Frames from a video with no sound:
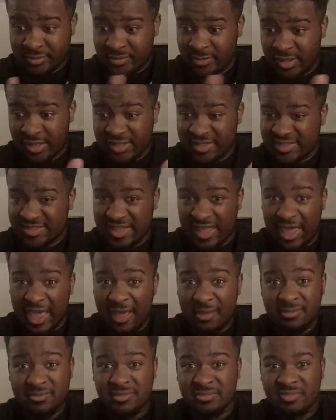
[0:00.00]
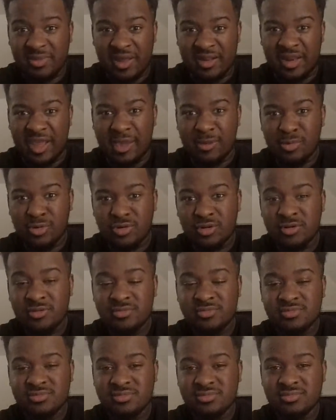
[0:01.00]
gets stabbed by Namor
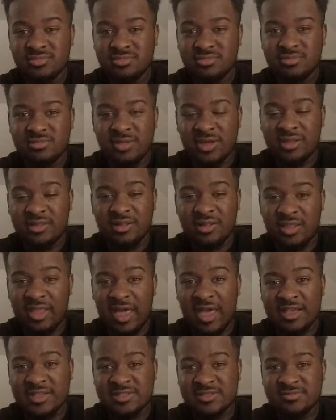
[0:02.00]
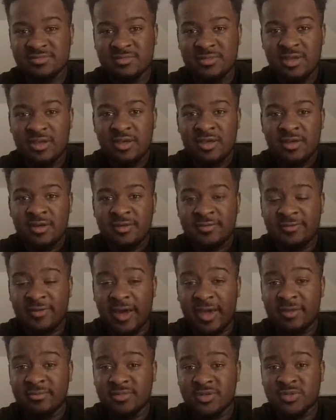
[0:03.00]
in the last
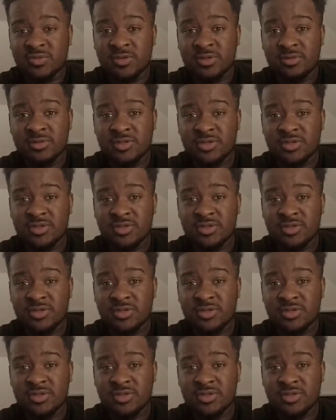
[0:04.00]
fight between the